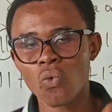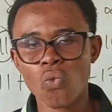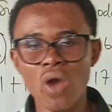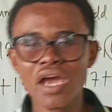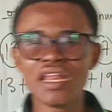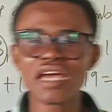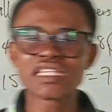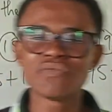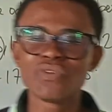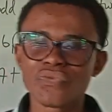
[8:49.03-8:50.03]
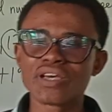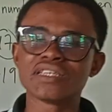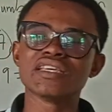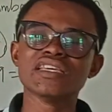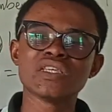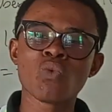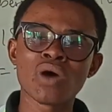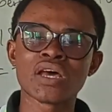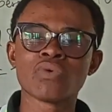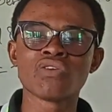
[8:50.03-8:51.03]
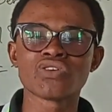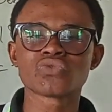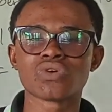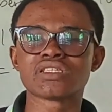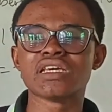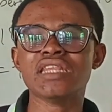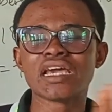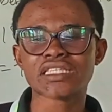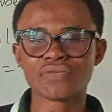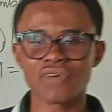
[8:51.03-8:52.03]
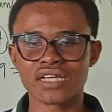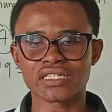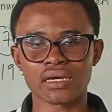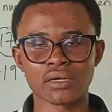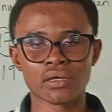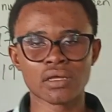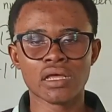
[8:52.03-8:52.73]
Why a negative difference is the one that will give us what? A negative answer.